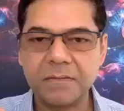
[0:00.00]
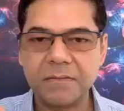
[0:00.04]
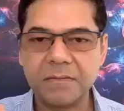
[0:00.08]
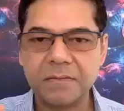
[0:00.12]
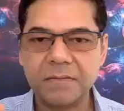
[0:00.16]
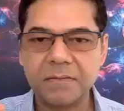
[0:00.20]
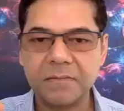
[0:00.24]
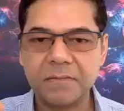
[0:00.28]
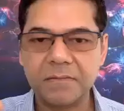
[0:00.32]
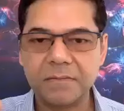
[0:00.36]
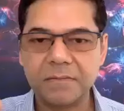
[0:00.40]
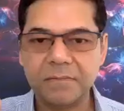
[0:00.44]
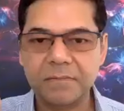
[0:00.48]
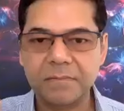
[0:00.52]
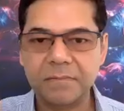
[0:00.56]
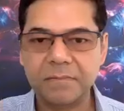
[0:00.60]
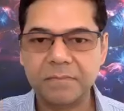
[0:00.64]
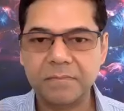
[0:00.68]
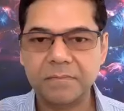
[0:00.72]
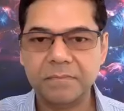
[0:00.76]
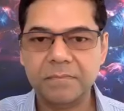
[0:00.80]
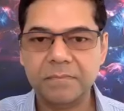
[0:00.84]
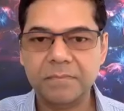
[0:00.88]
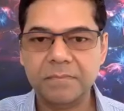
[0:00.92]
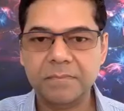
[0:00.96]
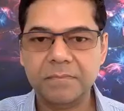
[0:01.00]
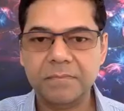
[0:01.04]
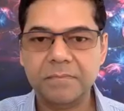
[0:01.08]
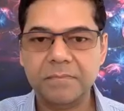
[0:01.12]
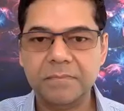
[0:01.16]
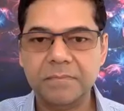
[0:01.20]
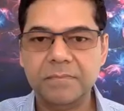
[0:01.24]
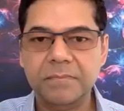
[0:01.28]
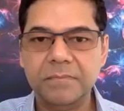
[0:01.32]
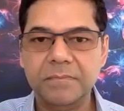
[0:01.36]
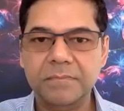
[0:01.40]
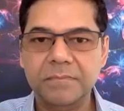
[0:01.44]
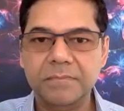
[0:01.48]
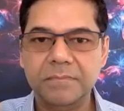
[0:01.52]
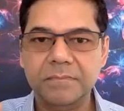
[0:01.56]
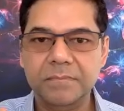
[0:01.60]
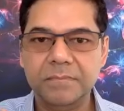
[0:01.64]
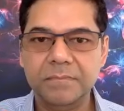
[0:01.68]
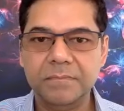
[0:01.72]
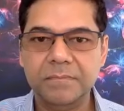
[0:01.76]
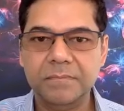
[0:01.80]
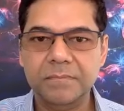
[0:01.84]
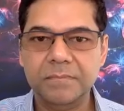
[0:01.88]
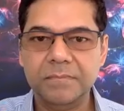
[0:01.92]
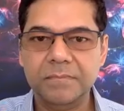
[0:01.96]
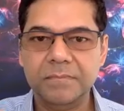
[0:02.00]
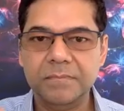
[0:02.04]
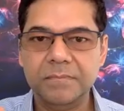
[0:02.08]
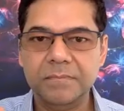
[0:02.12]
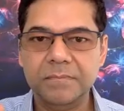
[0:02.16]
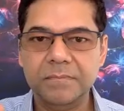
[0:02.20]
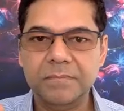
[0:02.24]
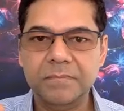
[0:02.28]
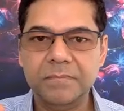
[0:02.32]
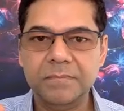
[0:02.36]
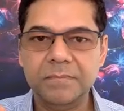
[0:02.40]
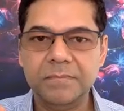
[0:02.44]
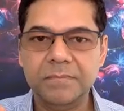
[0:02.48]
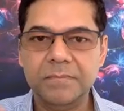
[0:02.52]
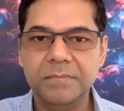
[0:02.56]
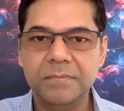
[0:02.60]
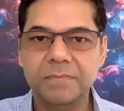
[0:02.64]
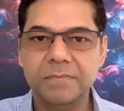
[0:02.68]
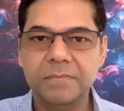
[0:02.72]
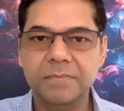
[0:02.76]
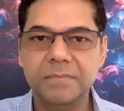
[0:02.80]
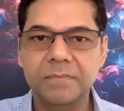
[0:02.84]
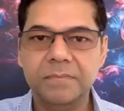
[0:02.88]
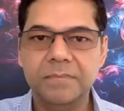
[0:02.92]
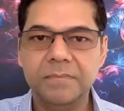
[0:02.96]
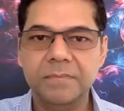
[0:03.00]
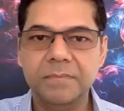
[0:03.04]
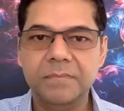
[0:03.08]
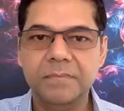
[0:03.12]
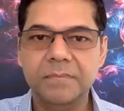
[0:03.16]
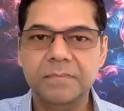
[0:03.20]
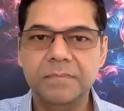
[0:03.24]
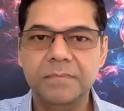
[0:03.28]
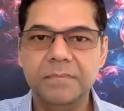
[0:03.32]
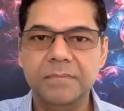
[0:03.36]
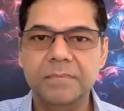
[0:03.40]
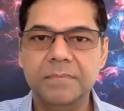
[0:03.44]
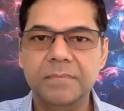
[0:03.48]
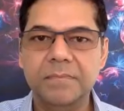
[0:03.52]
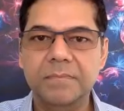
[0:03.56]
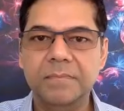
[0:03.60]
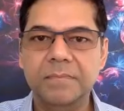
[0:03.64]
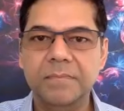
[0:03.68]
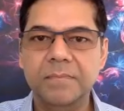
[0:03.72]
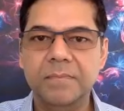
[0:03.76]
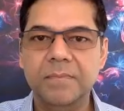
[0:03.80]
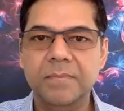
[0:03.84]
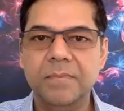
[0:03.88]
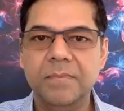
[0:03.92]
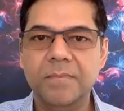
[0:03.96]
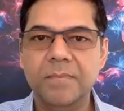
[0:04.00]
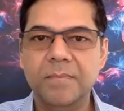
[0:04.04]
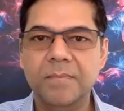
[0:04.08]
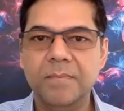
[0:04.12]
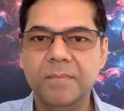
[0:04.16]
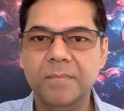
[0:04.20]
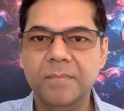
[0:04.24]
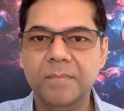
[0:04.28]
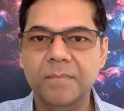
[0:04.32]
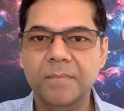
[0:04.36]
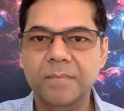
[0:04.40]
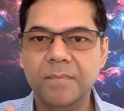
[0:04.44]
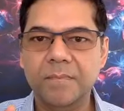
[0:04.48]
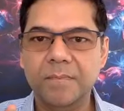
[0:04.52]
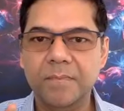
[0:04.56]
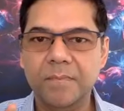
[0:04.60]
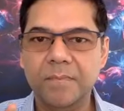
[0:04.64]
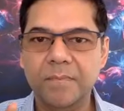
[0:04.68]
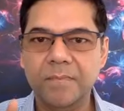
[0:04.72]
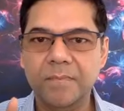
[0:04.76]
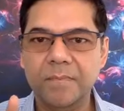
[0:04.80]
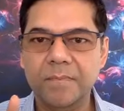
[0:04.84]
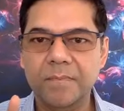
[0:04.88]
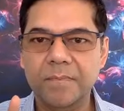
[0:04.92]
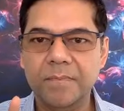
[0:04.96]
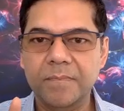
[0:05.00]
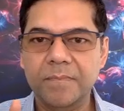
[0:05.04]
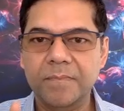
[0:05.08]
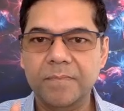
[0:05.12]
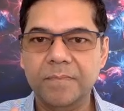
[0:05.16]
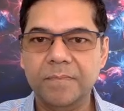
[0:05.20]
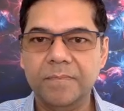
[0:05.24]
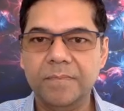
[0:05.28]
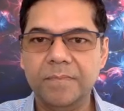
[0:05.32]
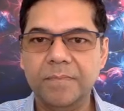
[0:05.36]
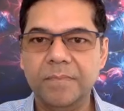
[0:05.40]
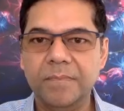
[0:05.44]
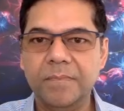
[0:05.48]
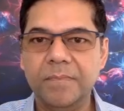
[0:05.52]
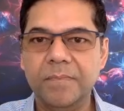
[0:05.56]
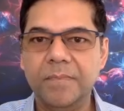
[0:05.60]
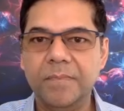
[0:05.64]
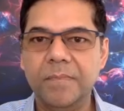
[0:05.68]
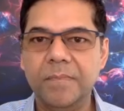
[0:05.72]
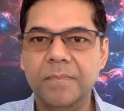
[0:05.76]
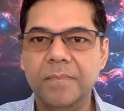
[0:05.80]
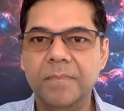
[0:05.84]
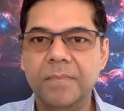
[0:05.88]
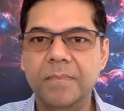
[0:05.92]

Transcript: Nothing is said.